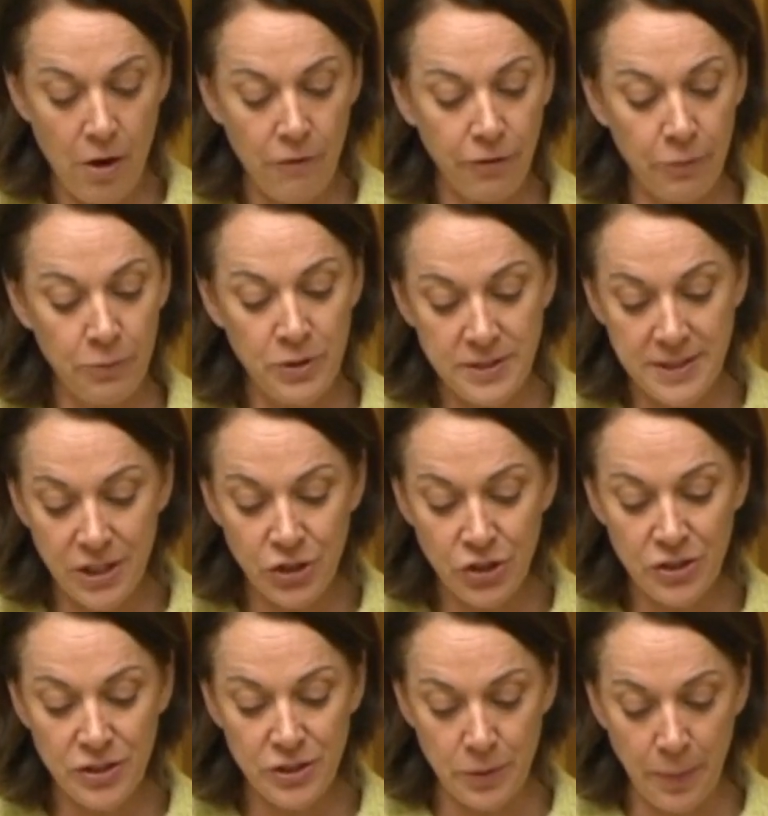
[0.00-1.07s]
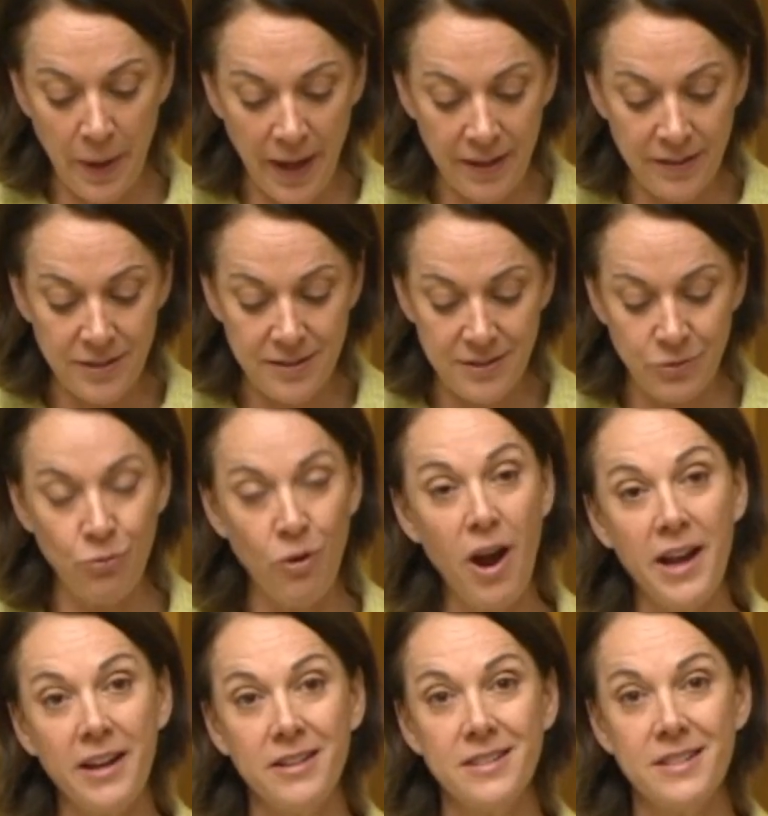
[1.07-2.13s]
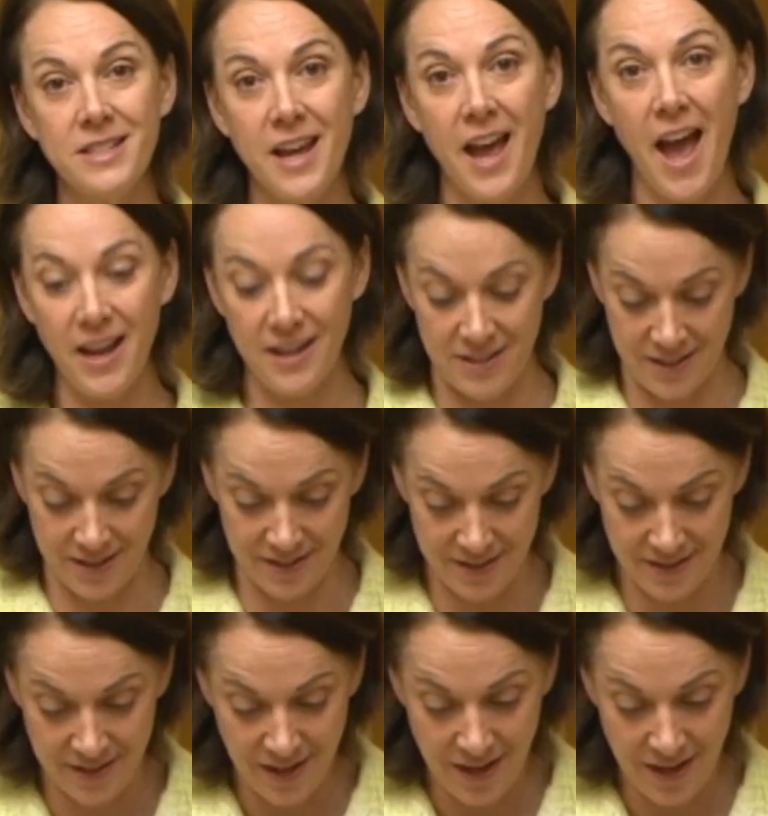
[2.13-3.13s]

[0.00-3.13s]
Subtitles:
from musicians to painters and writers to actors.